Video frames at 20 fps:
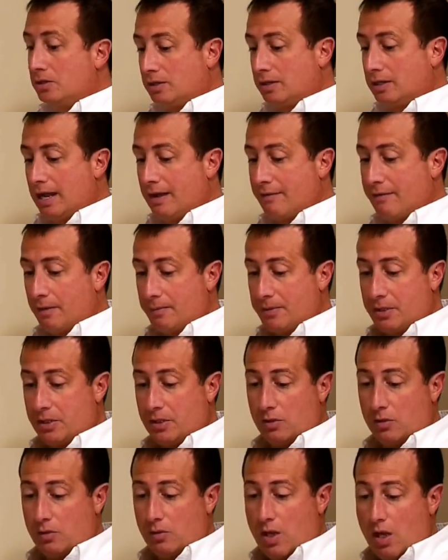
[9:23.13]
you could have up
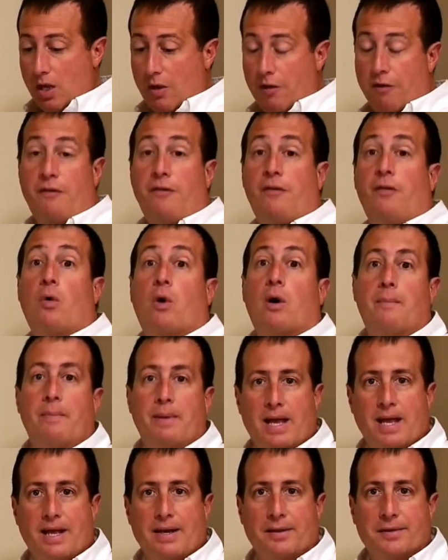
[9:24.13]
to 4
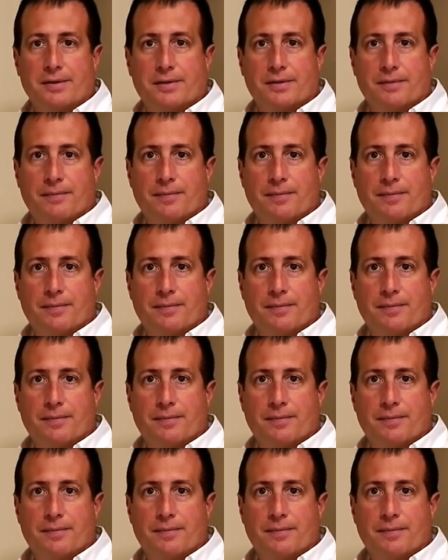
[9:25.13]
panels.